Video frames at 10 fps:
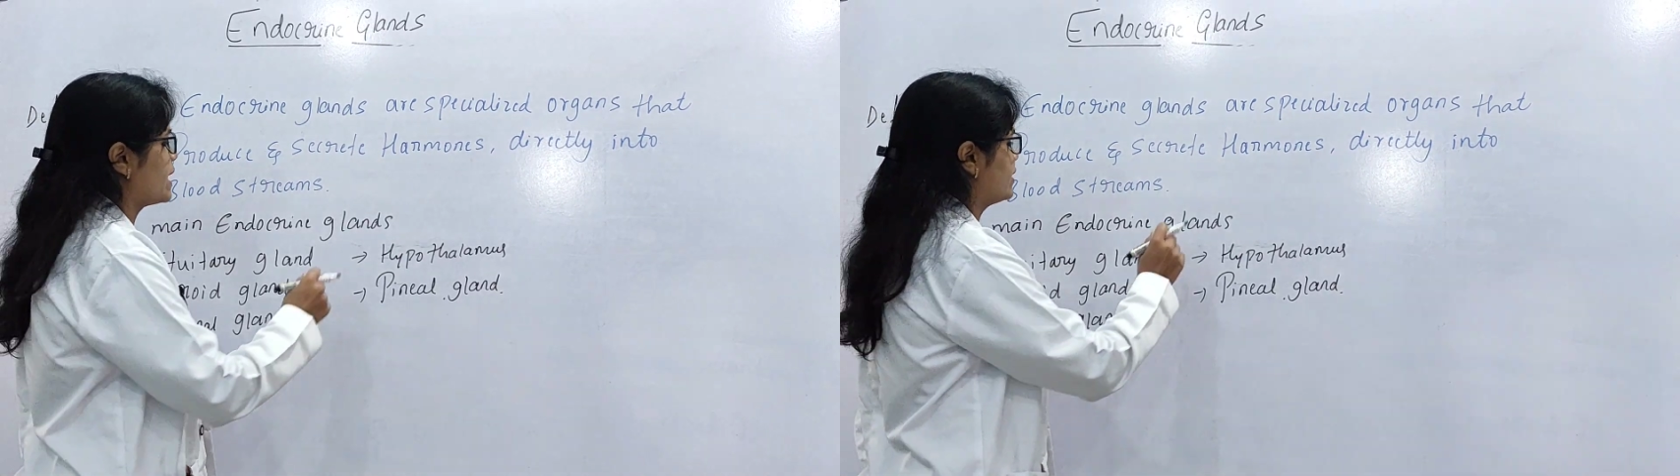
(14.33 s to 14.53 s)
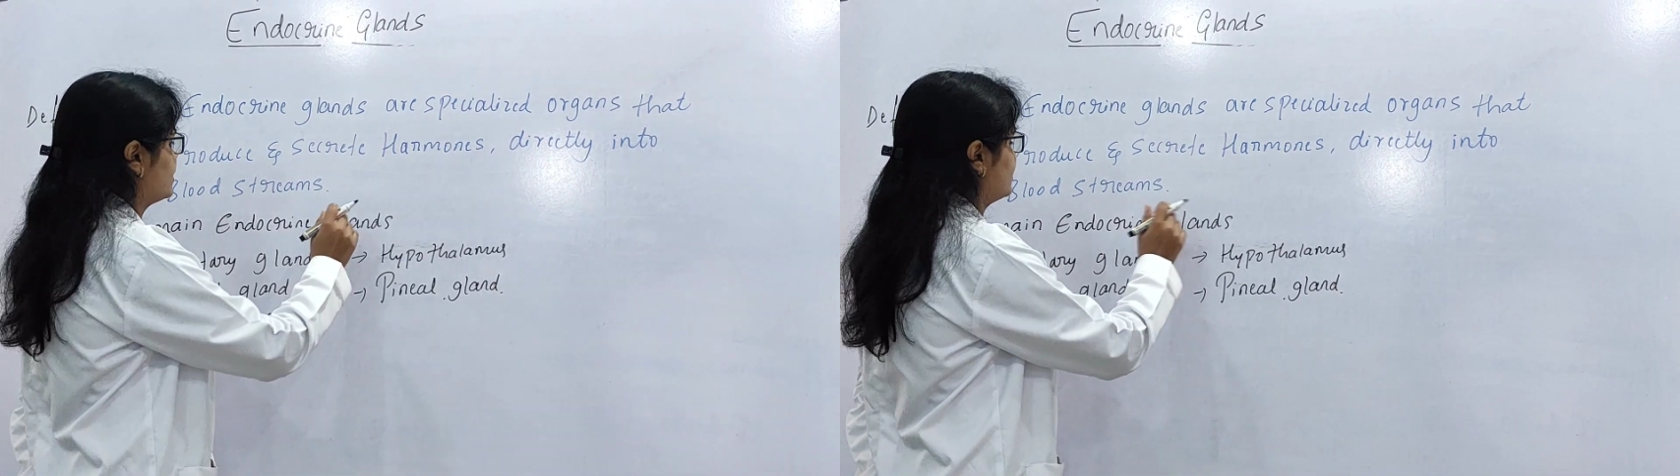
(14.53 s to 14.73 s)

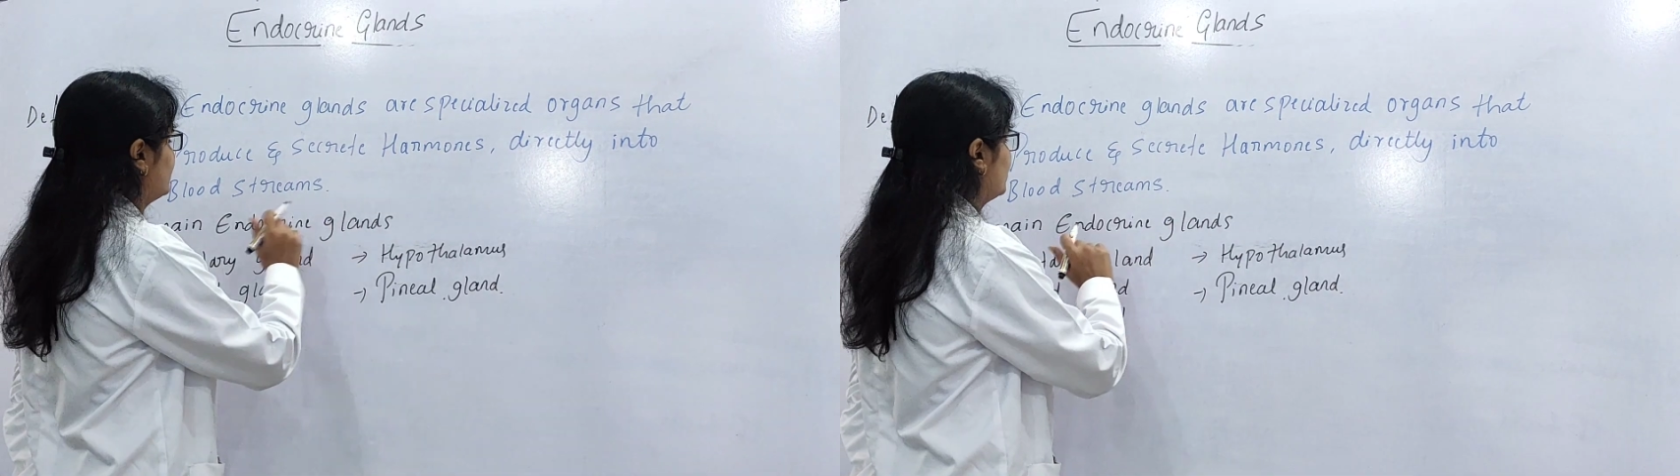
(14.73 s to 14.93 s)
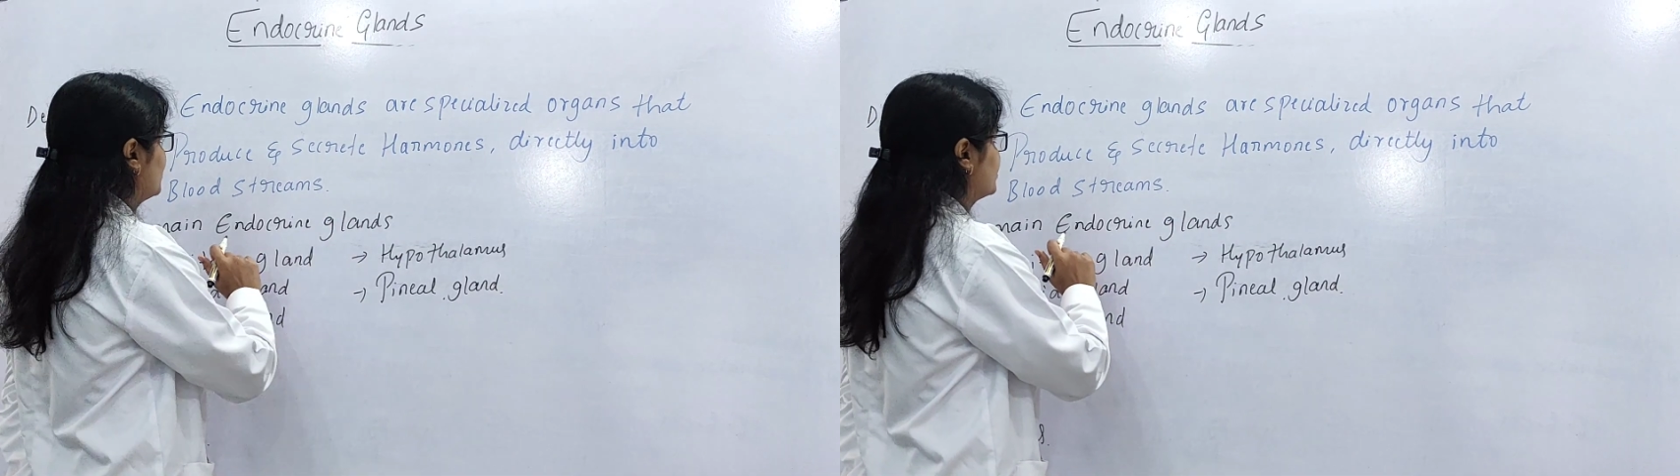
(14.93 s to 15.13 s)

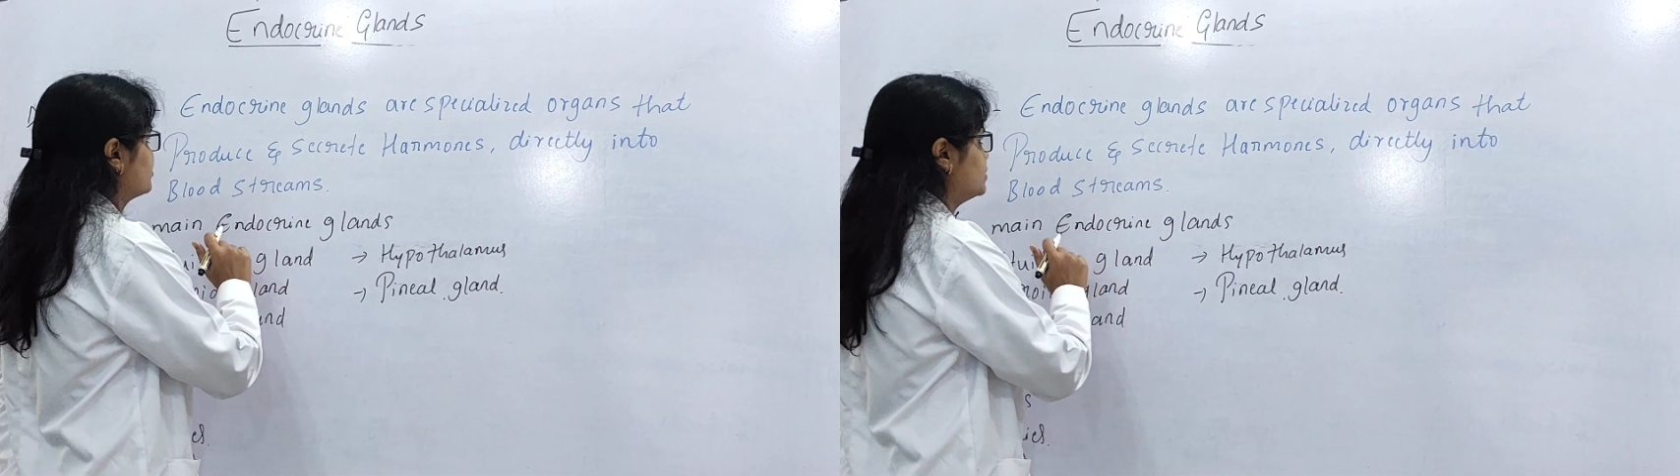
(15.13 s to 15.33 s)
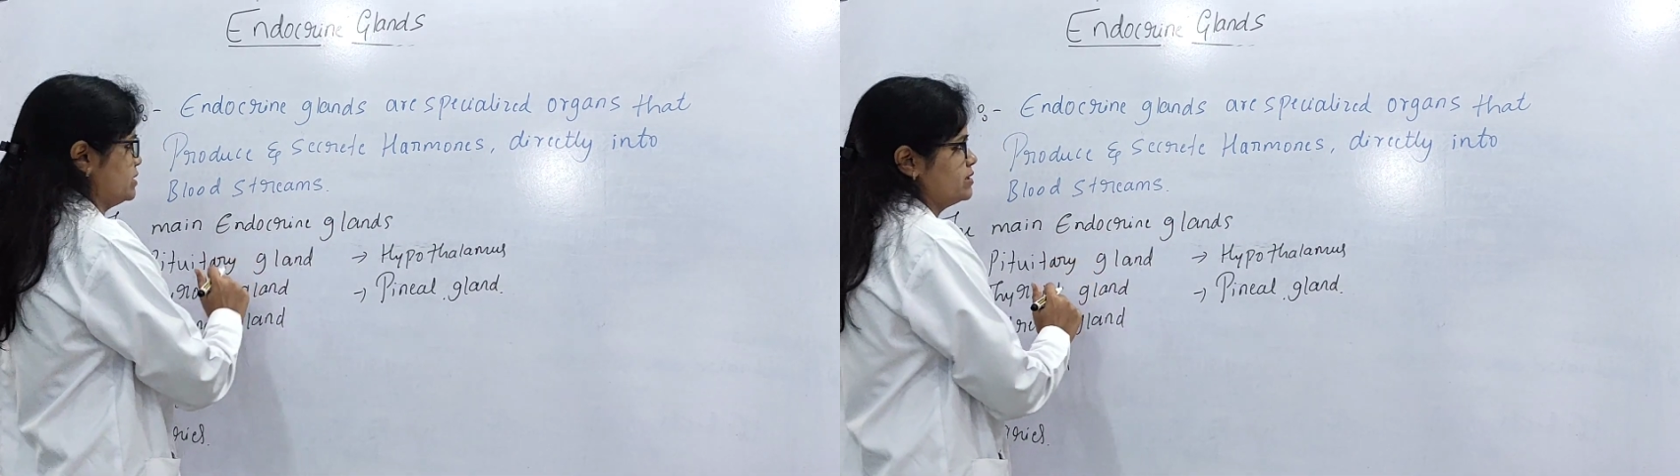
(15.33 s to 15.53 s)
directly into
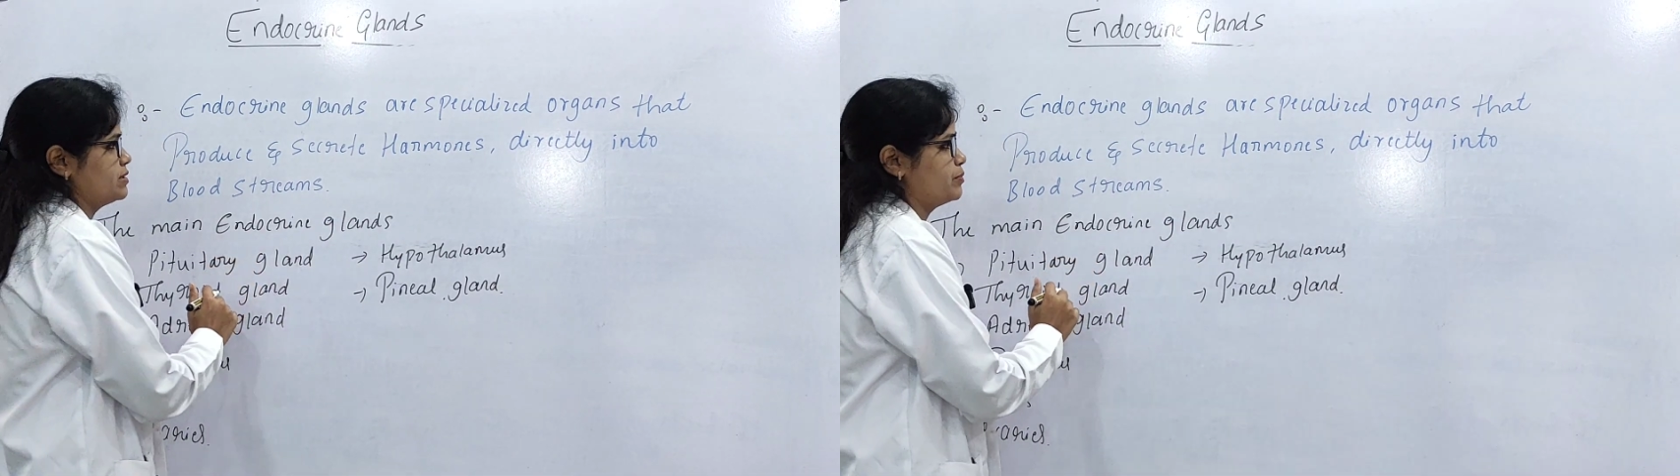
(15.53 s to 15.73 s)
the blood